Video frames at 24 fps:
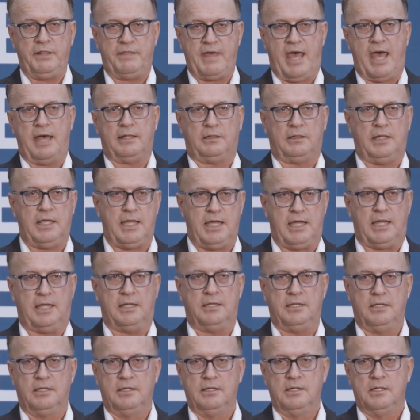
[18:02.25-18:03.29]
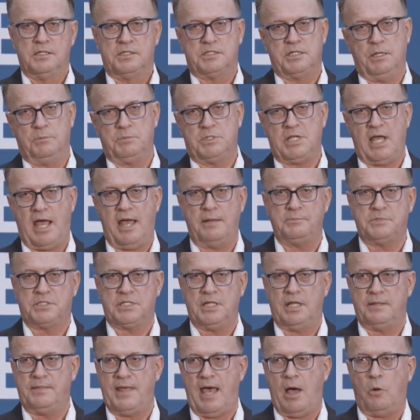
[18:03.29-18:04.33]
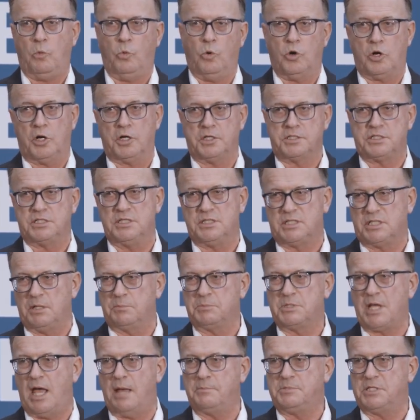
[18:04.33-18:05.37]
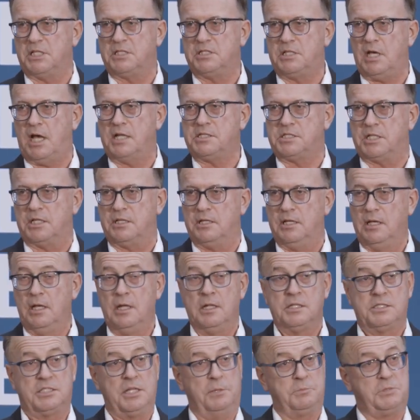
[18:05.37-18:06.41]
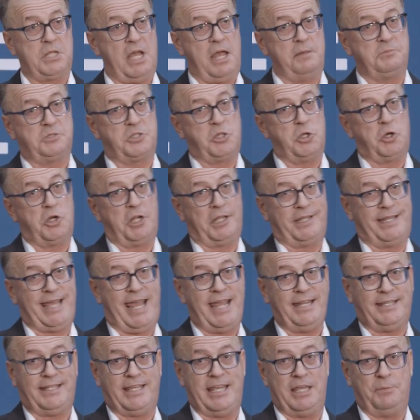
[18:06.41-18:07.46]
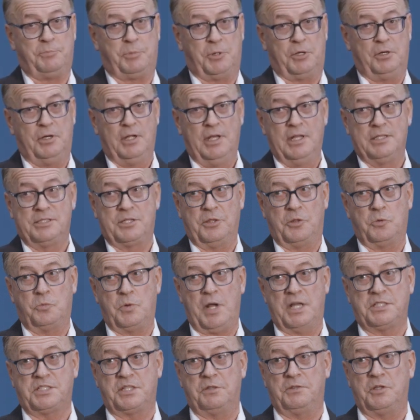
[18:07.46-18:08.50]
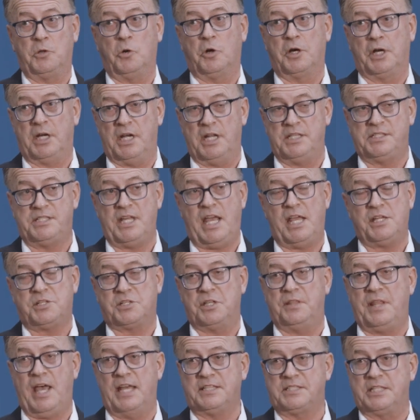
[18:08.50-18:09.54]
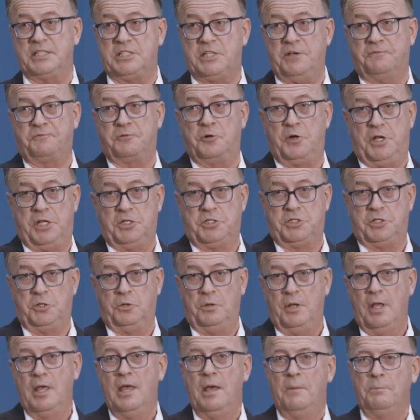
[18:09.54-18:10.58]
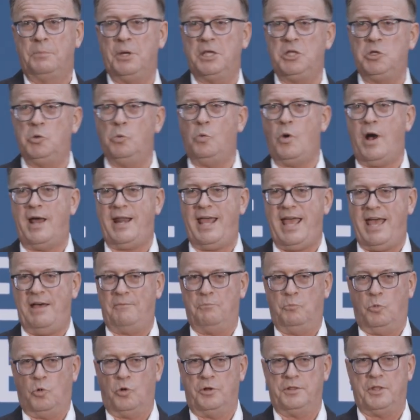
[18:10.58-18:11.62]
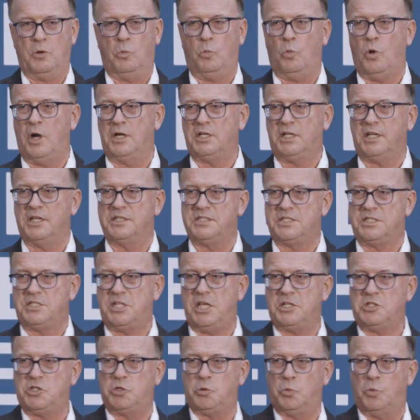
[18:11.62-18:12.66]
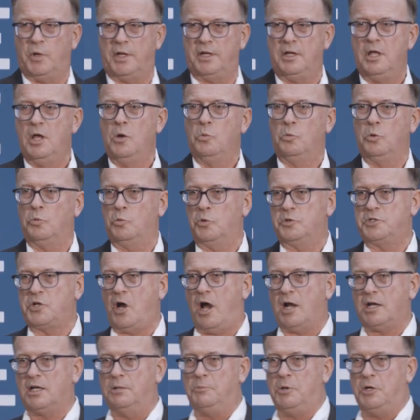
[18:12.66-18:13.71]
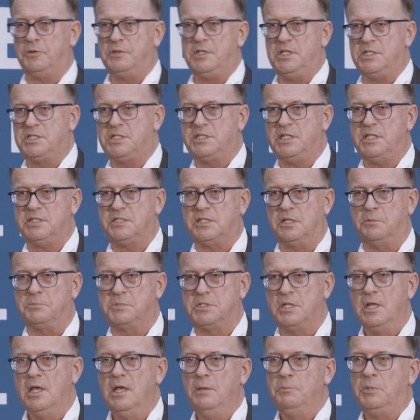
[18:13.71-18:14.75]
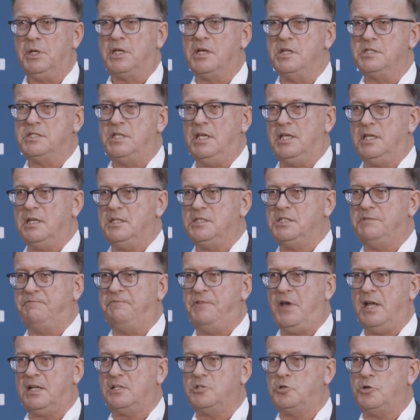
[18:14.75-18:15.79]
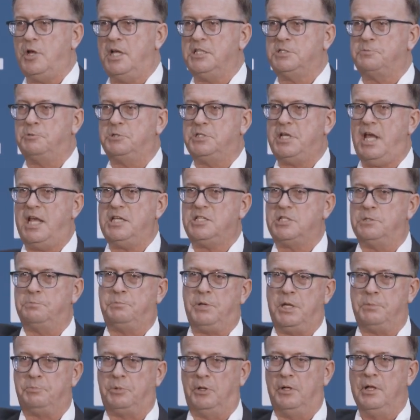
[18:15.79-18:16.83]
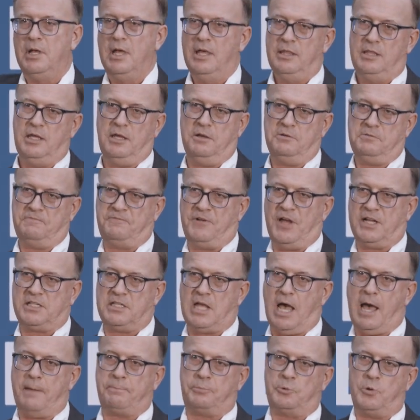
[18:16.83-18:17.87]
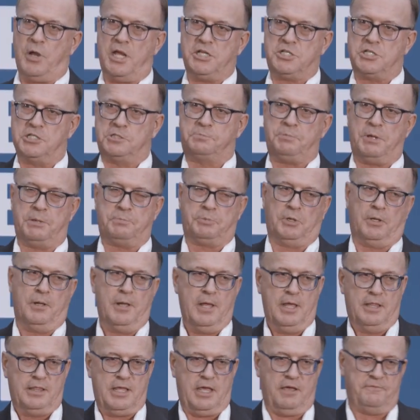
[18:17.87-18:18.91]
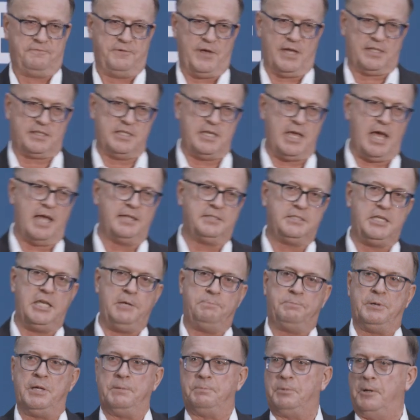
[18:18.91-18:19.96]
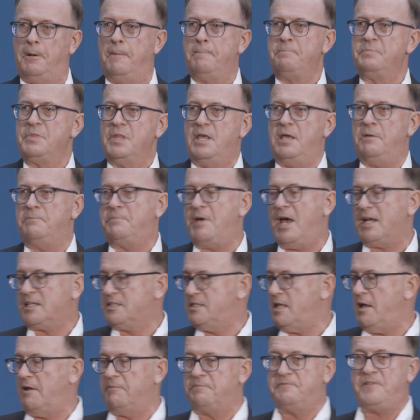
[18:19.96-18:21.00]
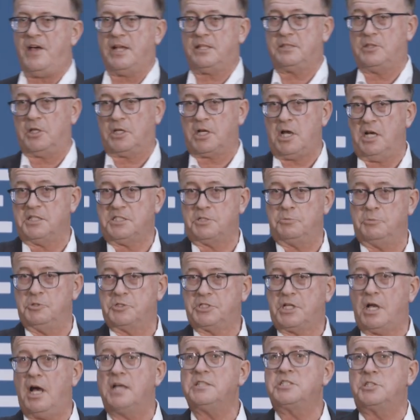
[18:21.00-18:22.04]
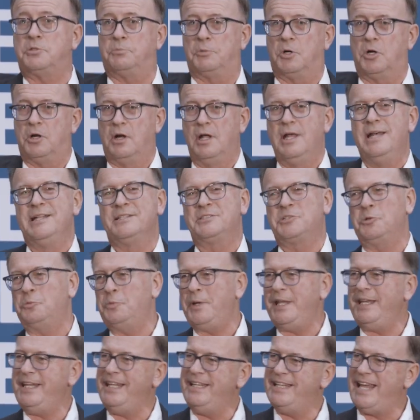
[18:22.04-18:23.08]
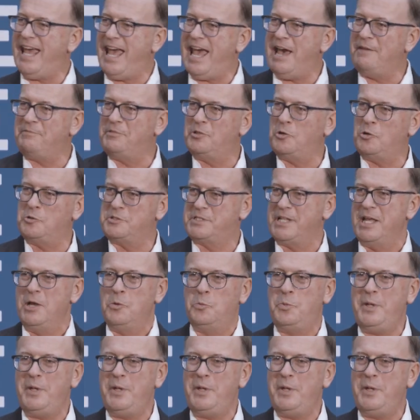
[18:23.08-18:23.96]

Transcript: that lead, sometimes that works and sometimes it doesn't. Sometimes they're a gatekeeper to the rest of the organization. That's a different issue. But you want to have more than one constituent when we're talking about these systems, because they affect transportation people, they affect operations people, they affect the IT people, they affect the customer's customer. So we need to have those